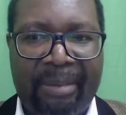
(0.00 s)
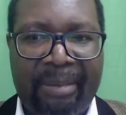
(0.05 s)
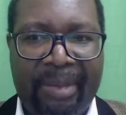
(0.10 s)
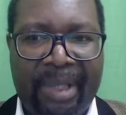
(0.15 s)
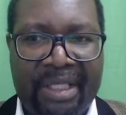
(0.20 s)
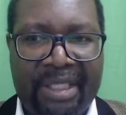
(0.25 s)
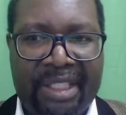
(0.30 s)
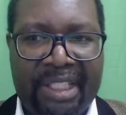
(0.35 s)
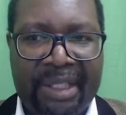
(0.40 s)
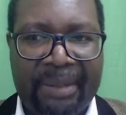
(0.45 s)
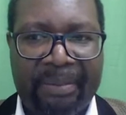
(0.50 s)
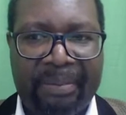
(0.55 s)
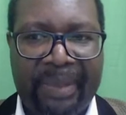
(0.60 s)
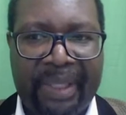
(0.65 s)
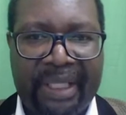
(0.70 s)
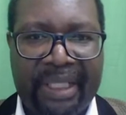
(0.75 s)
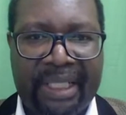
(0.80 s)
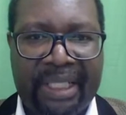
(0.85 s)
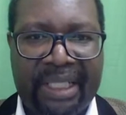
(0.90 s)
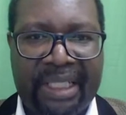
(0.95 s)
a mainstream
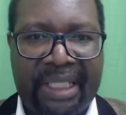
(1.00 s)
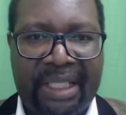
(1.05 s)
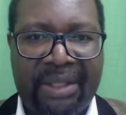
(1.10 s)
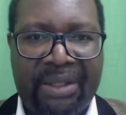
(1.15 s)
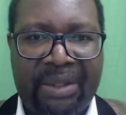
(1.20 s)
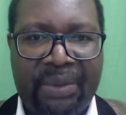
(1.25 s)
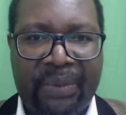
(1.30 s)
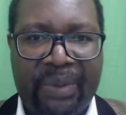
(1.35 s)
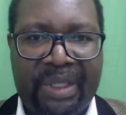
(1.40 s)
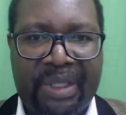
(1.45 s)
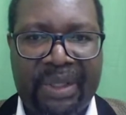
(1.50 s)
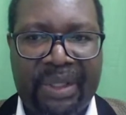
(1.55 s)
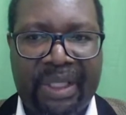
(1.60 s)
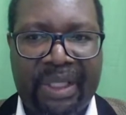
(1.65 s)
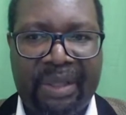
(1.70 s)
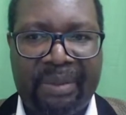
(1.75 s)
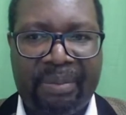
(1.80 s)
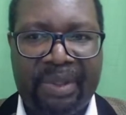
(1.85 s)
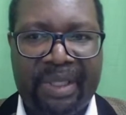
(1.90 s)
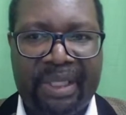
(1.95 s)
bank account which you
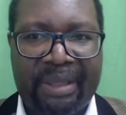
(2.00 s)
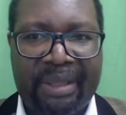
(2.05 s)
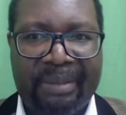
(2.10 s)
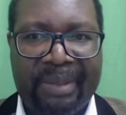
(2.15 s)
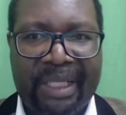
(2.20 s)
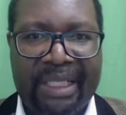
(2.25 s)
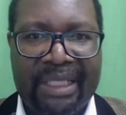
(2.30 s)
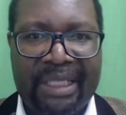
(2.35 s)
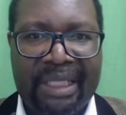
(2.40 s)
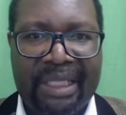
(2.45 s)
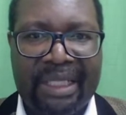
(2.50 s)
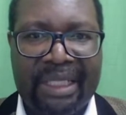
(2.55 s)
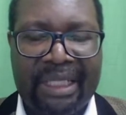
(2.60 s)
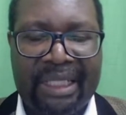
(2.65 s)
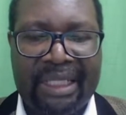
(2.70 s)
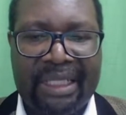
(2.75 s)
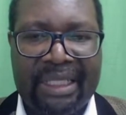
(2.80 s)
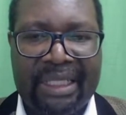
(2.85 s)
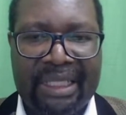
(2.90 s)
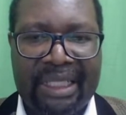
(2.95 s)
can put the money
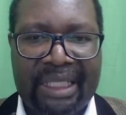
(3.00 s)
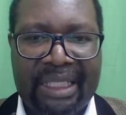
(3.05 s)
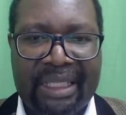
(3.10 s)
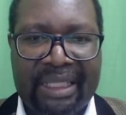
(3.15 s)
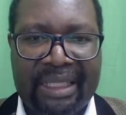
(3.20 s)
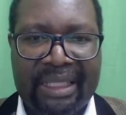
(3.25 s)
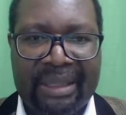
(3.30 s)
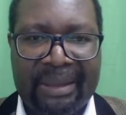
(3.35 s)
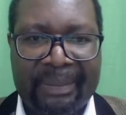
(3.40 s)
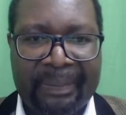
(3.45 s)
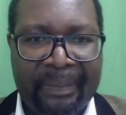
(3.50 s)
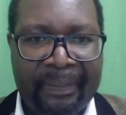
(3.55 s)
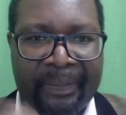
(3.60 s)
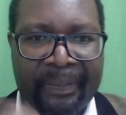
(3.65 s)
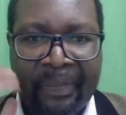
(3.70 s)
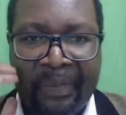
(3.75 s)
and then